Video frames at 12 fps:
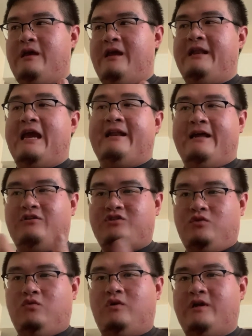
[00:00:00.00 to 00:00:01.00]
an adult
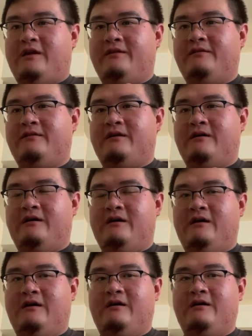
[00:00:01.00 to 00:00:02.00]
or an
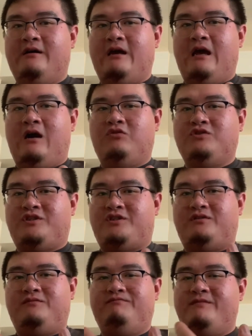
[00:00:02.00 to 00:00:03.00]

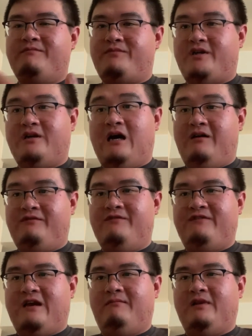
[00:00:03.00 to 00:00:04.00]
elder member of the
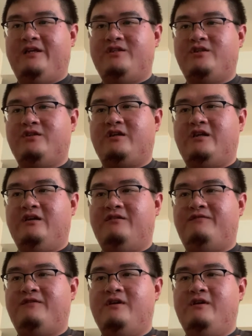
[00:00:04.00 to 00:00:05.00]
family to
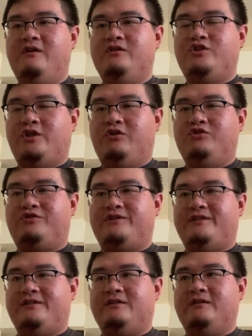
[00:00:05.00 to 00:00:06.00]
give
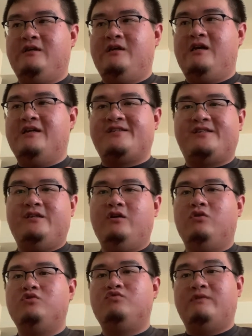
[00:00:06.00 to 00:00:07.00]
children a
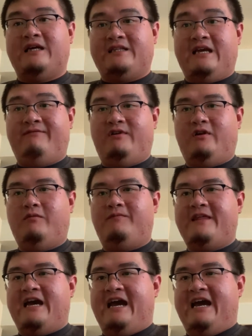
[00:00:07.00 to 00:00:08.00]
sealed red envelope
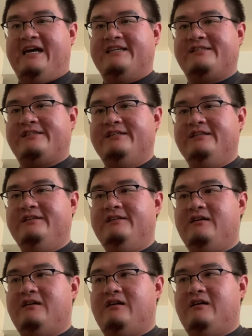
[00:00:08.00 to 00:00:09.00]
that has
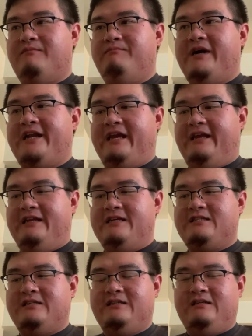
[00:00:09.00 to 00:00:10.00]
money in
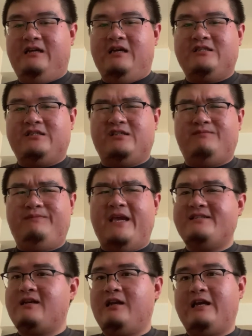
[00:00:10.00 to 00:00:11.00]
it. It's
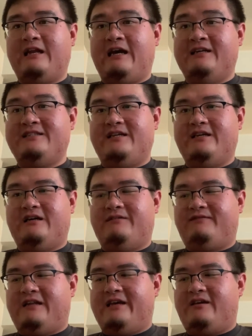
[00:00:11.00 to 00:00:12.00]
basically an idea
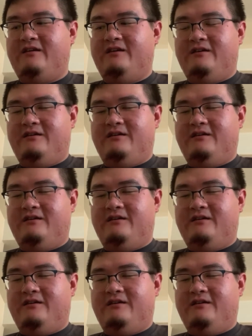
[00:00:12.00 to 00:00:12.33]
of like,